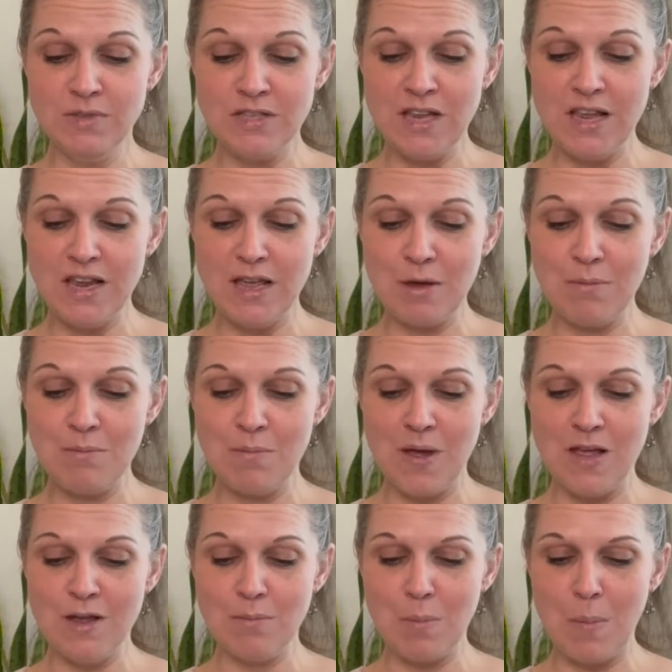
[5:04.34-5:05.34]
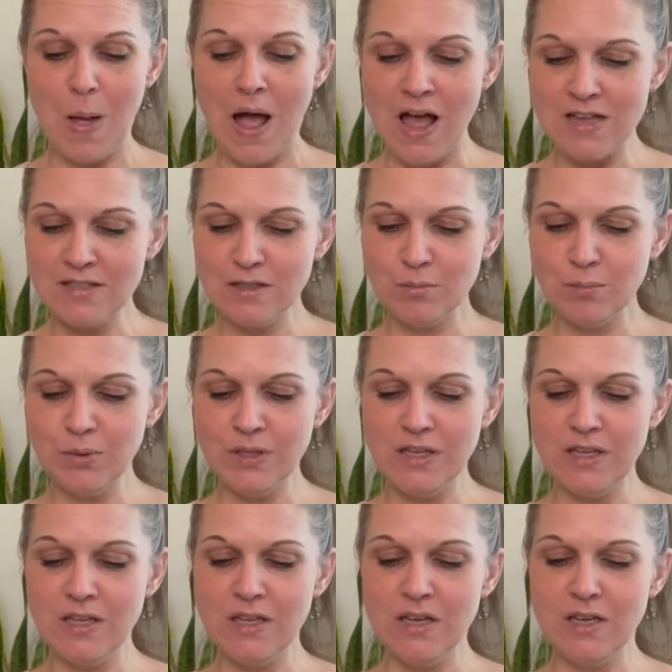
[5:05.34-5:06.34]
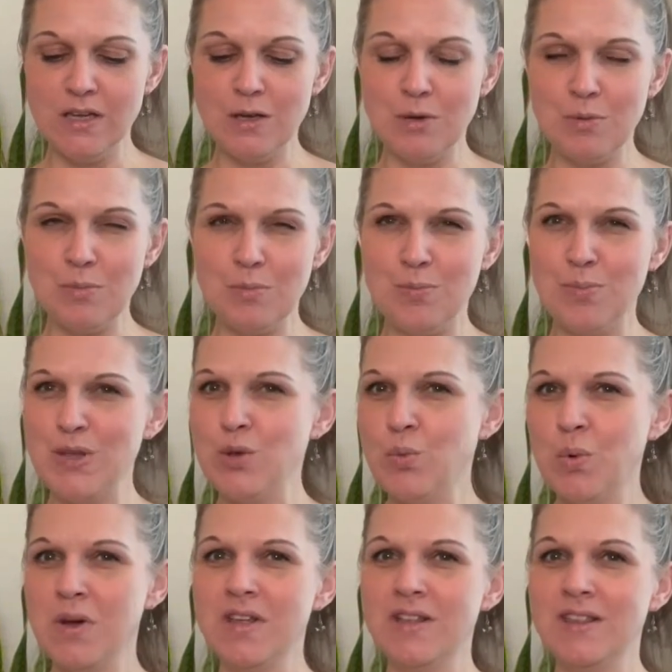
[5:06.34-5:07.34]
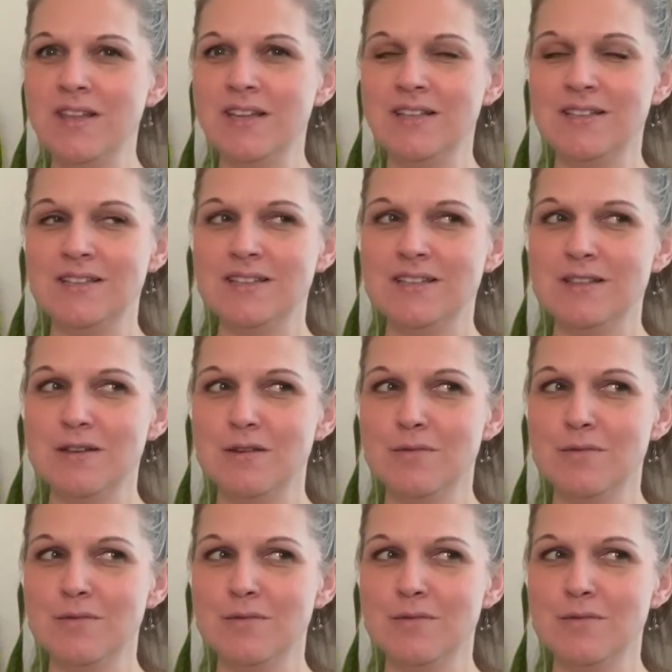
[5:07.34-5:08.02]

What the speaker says: like it might possibly be one that's